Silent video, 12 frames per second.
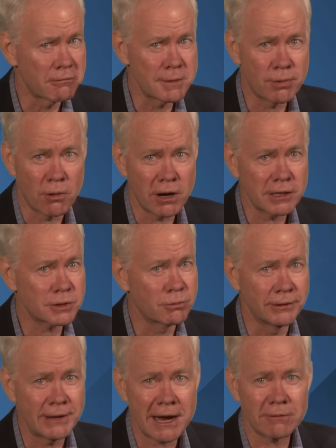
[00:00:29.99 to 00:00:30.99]
Reports
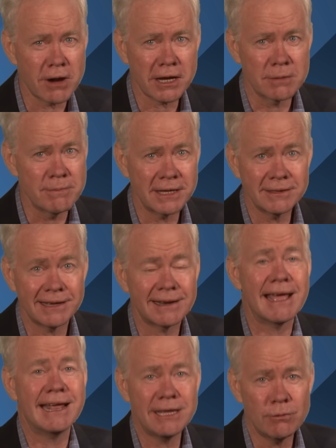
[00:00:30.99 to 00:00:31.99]
will not recommend that
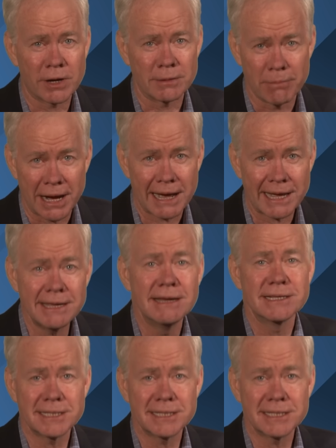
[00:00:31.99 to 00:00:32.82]
anyone buy